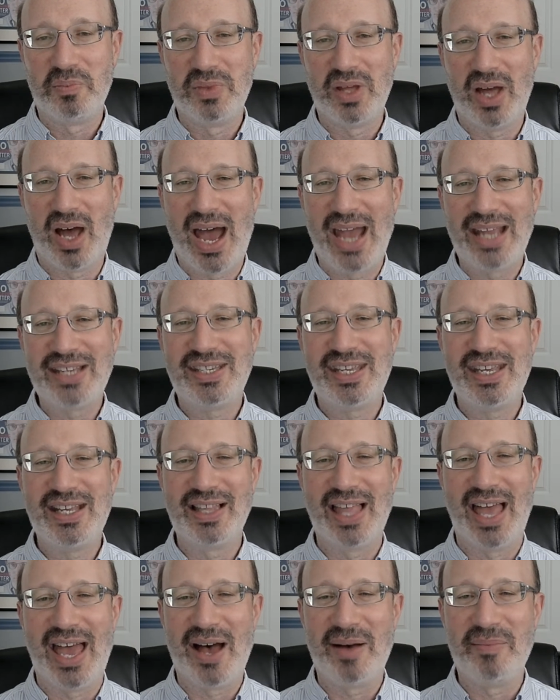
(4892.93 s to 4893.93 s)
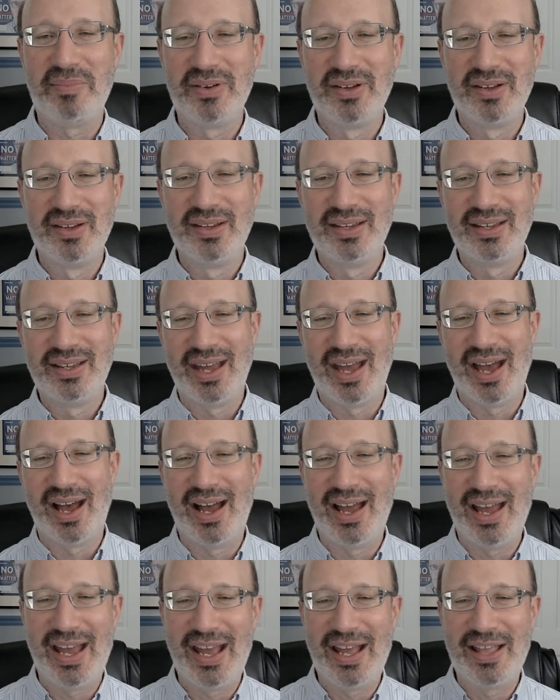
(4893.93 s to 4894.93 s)
IT lab
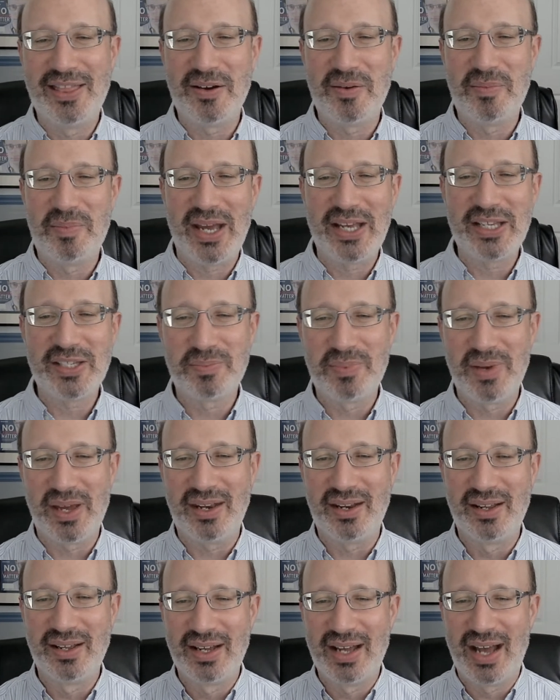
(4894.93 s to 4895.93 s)
in their basement,